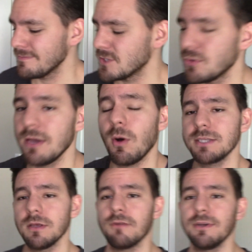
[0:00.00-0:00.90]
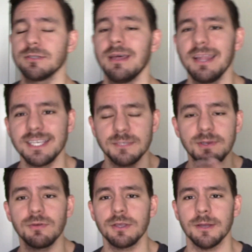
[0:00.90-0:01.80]
So they watched a lot of Friends, so now they can
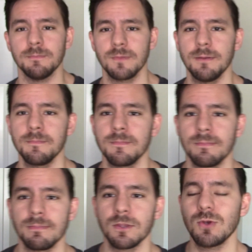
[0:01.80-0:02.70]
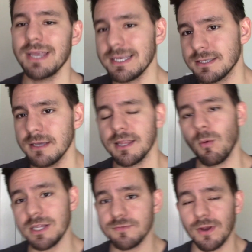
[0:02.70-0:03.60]
speak really good, right? So I guess they
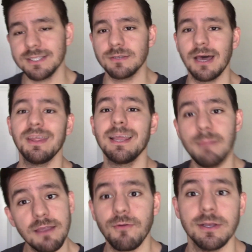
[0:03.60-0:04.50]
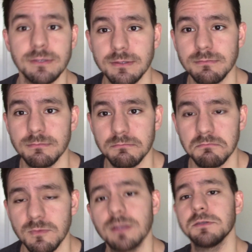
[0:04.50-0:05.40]
watch Friends, so now they can make friends.
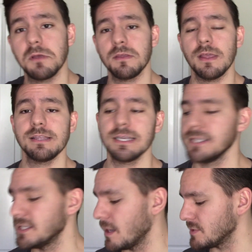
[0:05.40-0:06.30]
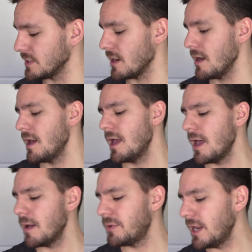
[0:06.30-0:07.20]
I think that's the assumption there.
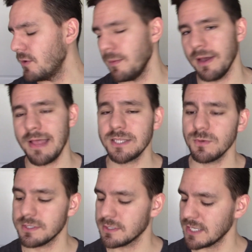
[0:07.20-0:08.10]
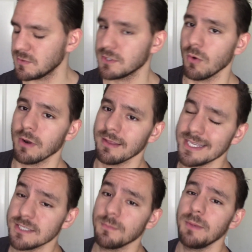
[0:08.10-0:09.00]
But anyway, man, that's what's going on.
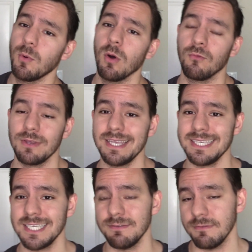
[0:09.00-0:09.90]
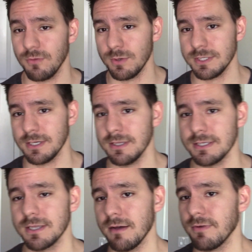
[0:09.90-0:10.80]
That's the people who are really achieving fluency in
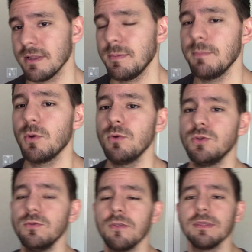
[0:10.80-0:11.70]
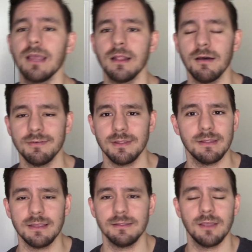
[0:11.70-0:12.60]
this stuff, right? The people who do the thing they love, and
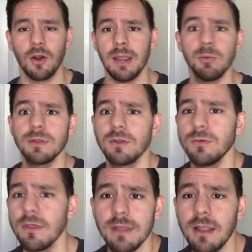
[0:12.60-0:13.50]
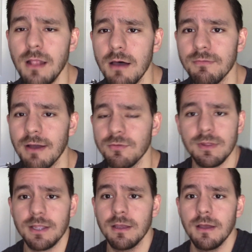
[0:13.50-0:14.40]
then they're able to do the thing they love after they